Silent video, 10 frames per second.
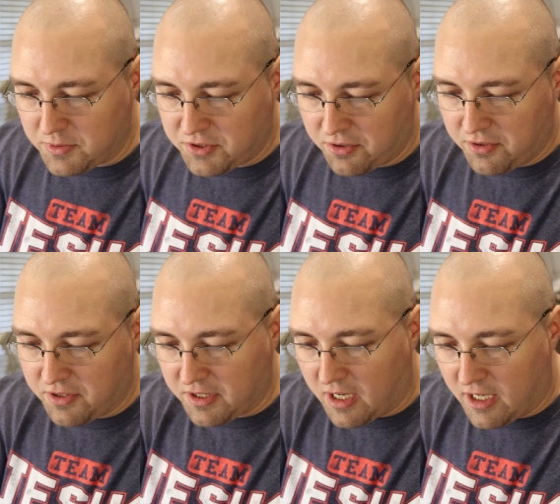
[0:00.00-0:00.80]
we turn to
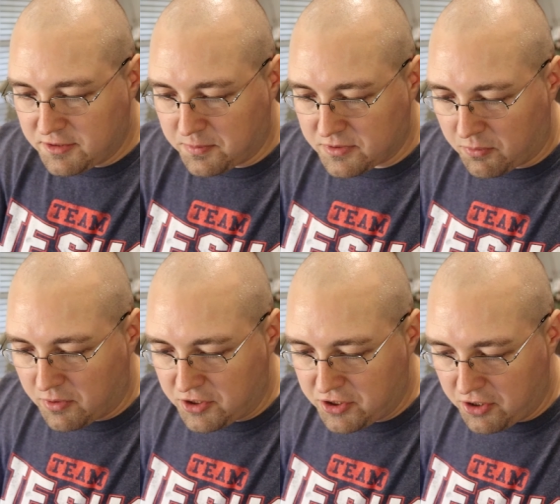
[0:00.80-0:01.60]
the Gospels, I
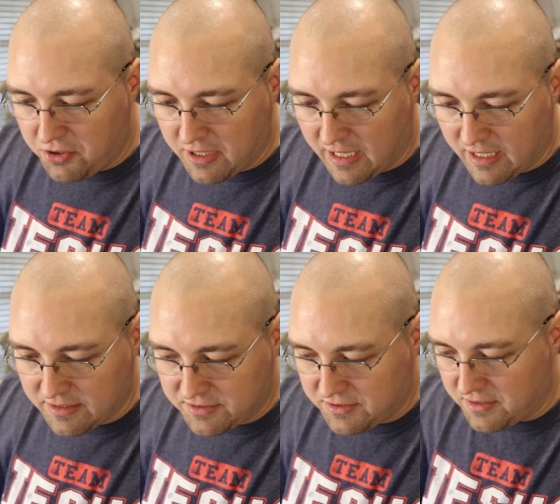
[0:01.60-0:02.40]
want to show you
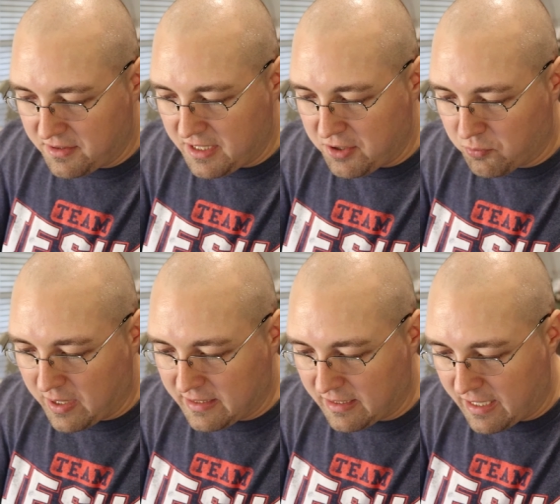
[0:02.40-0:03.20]
guys the
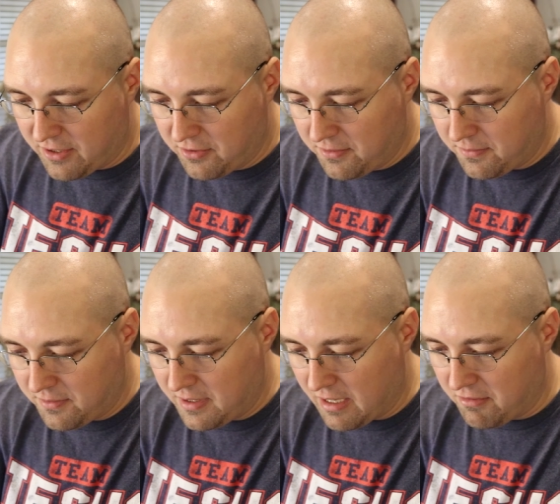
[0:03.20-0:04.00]
red letter,
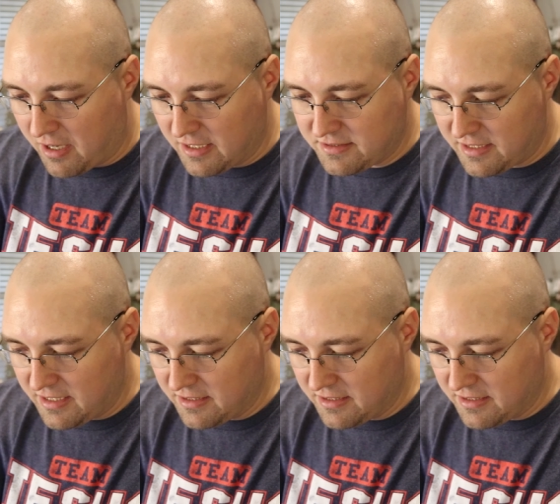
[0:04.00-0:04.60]
how nice it